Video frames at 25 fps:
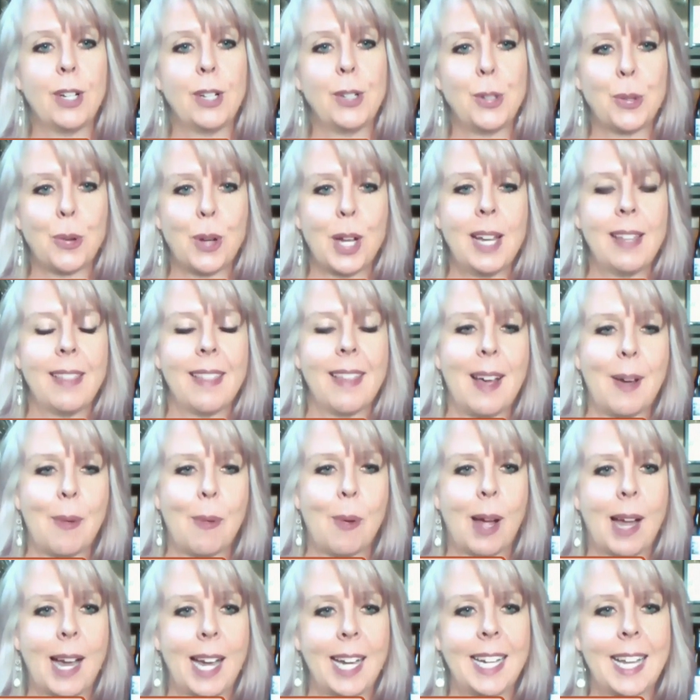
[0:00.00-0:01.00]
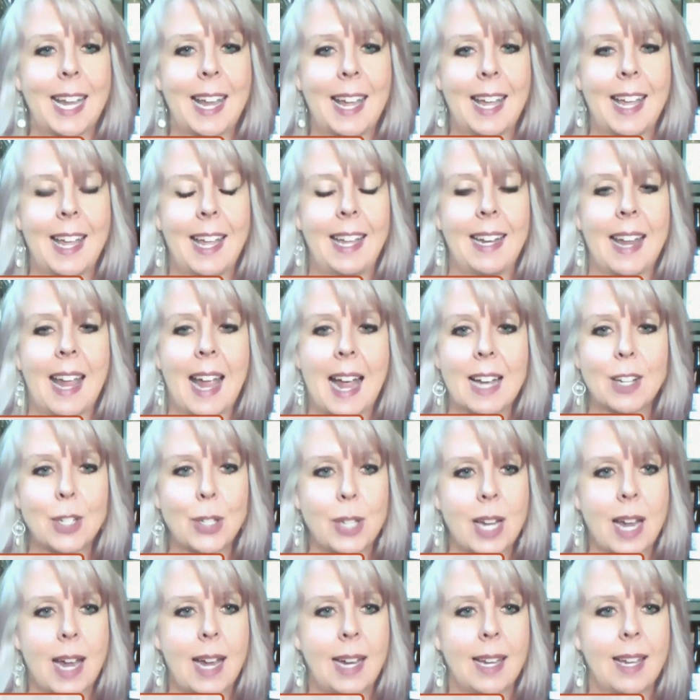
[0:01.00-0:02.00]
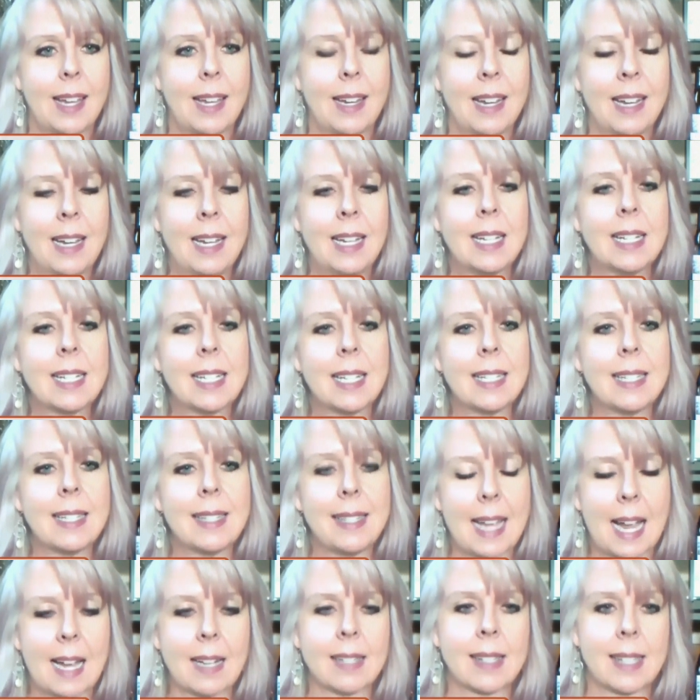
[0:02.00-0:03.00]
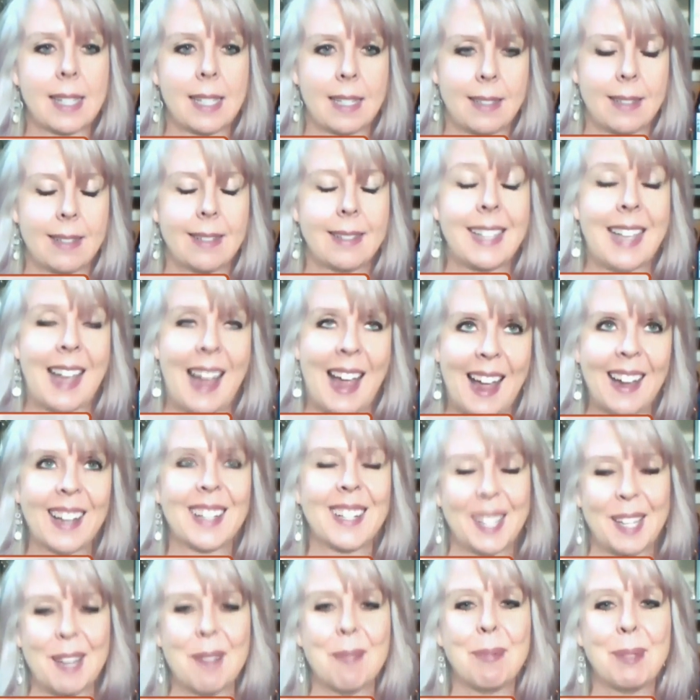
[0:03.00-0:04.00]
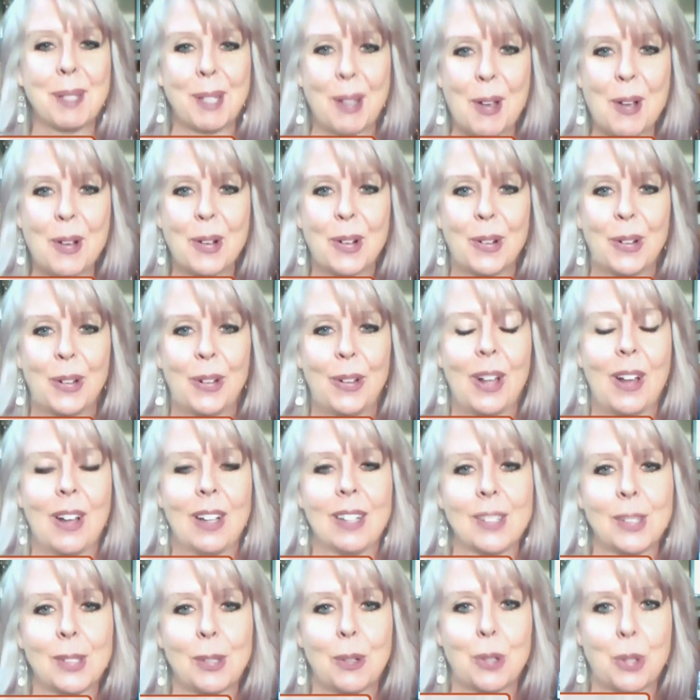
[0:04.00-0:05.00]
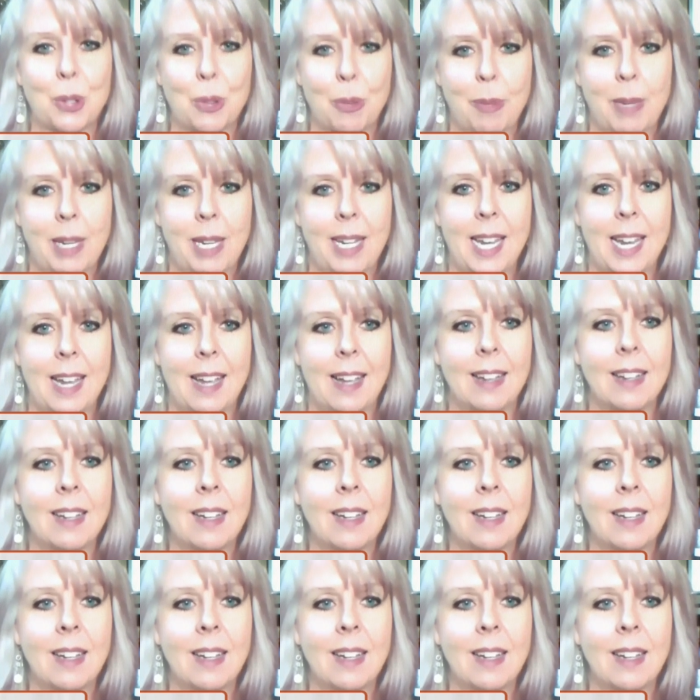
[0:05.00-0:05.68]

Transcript: while you're enjoying that wine and hashtag it Sac Sips Local yeah. on social media.